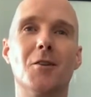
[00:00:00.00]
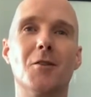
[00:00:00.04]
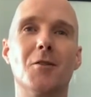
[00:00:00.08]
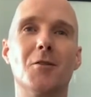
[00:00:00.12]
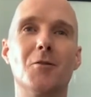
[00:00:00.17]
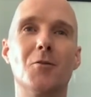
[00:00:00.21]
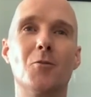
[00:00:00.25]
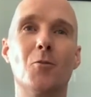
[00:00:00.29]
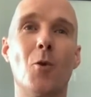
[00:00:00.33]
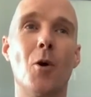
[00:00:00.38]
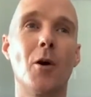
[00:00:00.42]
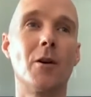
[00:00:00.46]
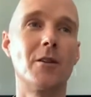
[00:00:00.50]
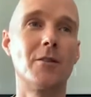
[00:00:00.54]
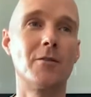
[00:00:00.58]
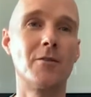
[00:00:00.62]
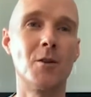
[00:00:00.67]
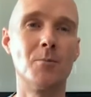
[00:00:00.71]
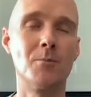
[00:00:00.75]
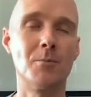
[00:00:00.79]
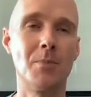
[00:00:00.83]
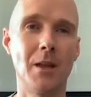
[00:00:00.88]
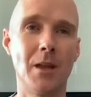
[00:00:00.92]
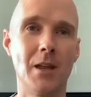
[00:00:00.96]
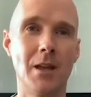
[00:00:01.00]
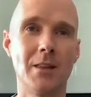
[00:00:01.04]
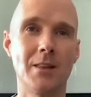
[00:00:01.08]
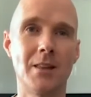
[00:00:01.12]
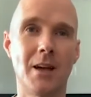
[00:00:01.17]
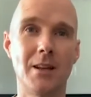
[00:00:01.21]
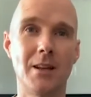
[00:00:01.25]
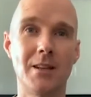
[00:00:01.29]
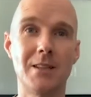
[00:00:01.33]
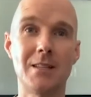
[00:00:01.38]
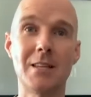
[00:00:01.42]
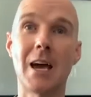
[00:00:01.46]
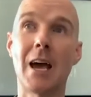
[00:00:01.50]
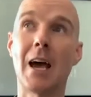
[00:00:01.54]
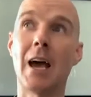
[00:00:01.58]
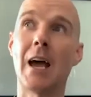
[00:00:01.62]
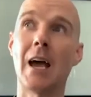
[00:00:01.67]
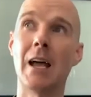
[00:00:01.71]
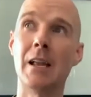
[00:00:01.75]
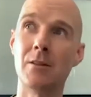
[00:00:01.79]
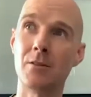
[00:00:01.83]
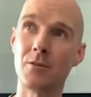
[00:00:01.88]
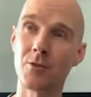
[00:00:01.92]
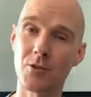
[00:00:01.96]
One of them being I
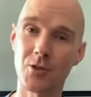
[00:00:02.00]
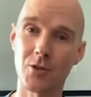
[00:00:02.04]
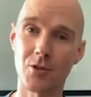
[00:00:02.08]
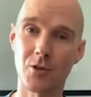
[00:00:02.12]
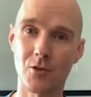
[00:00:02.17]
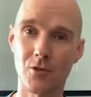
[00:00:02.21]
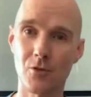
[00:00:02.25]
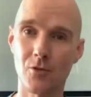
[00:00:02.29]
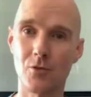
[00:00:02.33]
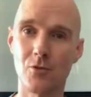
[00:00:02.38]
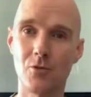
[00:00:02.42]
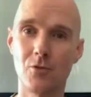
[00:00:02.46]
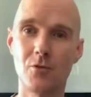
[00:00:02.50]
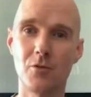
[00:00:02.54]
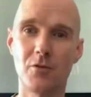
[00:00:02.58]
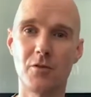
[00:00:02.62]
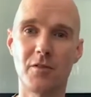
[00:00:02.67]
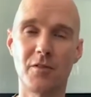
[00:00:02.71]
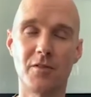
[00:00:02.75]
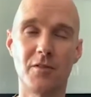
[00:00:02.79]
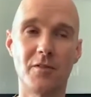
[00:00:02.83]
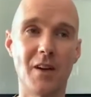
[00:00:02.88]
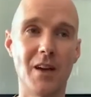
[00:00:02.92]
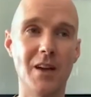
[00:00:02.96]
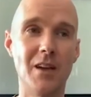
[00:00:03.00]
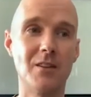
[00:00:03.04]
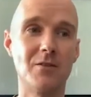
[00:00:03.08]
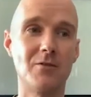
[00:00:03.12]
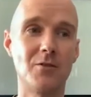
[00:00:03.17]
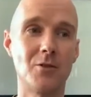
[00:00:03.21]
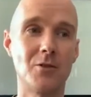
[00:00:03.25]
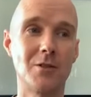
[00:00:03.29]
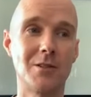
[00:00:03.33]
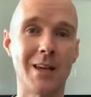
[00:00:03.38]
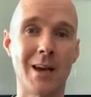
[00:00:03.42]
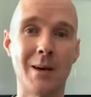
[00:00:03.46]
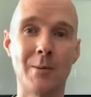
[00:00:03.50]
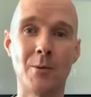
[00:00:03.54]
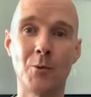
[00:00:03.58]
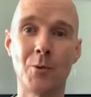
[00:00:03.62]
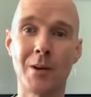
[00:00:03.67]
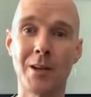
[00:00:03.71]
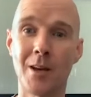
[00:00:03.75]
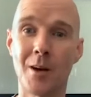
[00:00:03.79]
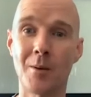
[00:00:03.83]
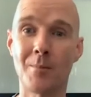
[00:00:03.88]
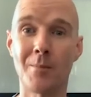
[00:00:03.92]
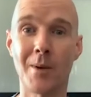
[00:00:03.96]
tend to favor
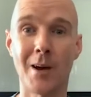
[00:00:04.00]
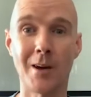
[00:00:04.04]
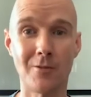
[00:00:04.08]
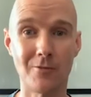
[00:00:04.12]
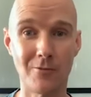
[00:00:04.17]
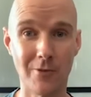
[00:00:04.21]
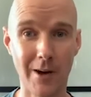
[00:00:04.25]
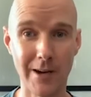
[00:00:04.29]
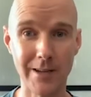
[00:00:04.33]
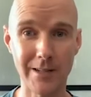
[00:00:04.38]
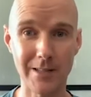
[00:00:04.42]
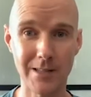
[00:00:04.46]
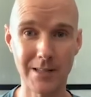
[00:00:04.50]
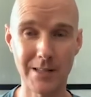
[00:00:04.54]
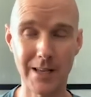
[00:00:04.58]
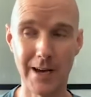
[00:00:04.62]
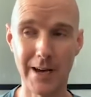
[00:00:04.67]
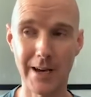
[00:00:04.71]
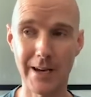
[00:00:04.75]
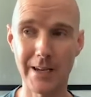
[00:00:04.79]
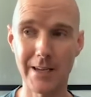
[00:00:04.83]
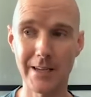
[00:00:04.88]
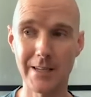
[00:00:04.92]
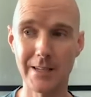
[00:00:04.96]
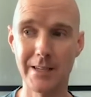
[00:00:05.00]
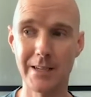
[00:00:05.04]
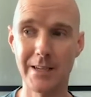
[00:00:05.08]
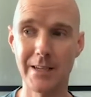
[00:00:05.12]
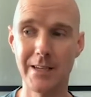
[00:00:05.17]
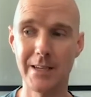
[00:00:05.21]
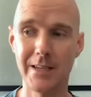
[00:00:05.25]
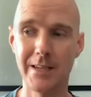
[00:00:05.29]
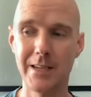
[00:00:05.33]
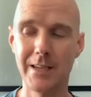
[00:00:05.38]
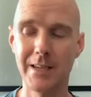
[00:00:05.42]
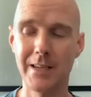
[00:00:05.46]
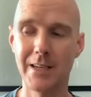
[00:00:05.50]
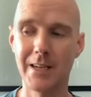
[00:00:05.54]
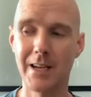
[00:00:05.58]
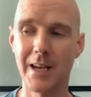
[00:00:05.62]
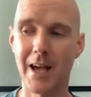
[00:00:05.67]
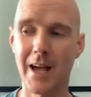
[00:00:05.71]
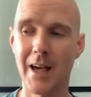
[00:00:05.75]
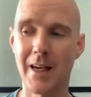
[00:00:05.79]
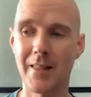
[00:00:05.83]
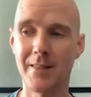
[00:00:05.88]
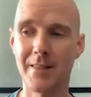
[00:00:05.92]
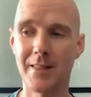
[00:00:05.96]
demoing on my right side
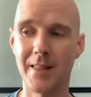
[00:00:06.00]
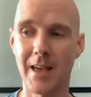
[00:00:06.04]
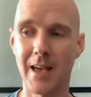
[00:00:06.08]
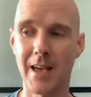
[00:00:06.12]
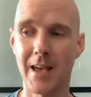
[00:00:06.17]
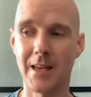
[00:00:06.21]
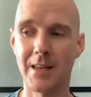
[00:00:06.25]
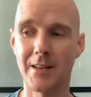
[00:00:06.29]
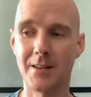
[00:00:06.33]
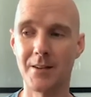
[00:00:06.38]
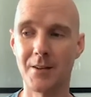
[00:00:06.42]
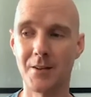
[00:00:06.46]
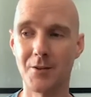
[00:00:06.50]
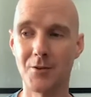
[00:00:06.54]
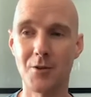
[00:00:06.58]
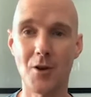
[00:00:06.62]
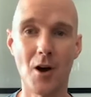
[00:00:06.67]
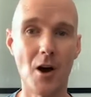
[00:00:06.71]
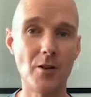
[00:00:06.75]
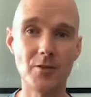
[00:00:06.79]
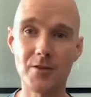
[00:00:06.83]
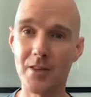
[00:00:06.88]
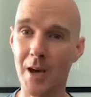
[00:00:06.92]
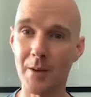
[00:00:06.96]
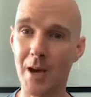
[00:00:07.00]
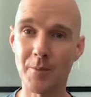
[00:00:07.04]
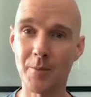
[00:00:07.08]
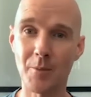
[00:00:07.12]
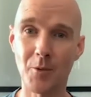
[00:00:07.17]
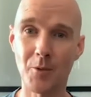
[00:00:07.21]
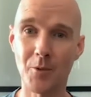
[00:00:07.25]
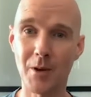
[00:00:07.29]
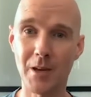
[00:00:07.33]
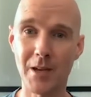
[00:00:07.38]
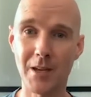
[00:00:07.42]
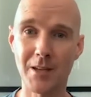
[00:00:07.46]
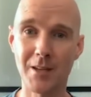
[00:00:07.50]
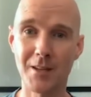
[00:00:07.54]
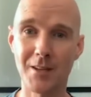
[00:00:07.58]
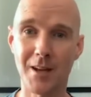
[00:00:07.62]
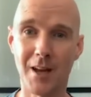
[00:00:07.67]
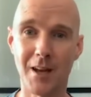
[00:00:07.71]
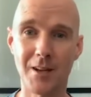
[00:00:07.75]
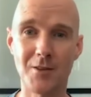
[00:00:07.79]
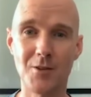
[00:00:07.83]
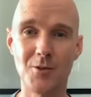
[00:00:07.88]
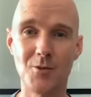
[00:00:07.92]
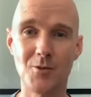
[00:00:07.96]
and then not demoing
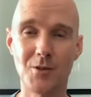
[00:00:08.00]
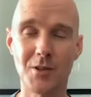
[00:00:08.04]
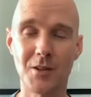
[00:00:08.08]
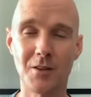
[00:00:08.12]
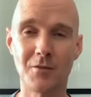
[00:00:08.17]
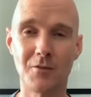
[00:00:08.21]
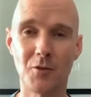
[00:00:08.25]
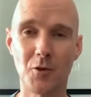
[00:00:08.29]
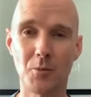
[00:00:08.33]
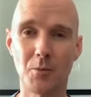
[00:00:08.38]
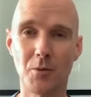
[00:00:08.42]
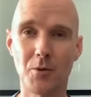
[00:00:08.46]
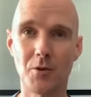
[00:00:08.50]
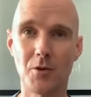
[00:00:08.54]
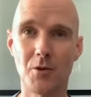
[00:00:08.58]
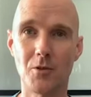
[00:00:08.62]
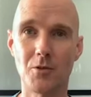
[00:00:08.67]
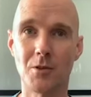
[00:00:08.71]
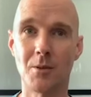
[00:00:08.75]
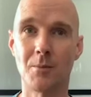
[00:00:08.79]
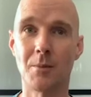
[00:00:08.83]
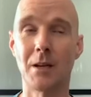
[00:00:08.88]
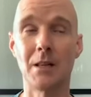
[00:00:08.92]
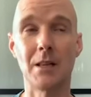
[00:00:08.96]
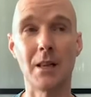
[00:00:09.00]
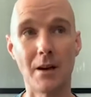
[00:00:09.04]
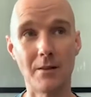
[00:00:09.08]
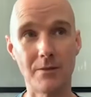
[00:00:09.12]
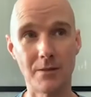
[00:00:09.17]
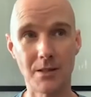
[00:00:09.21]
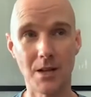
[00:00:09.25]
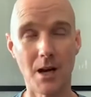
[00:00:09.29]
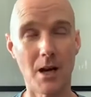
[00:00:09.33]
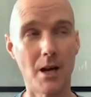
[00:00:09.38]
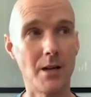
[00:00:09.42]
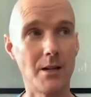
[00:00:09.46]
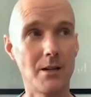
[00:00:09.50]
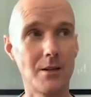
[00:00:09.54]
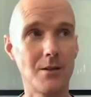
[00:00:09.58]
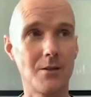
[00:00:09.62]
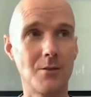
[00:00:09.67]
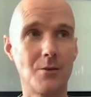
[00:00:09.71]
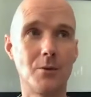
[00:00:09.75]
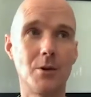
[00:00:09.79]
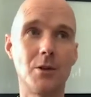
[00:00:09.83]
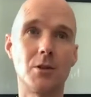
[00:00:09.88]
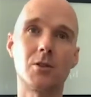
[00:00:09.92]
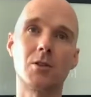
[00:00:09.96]
and using verbal cues on my left side,
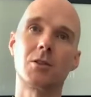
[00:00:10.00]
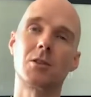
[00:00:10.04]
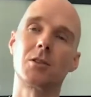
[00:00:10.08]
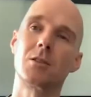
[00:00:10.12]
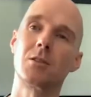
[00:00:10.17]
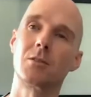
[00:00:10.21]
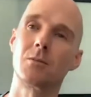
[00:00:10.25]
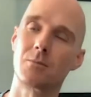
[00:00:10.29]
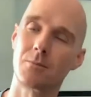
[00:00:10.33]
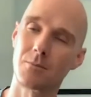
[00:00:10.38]
which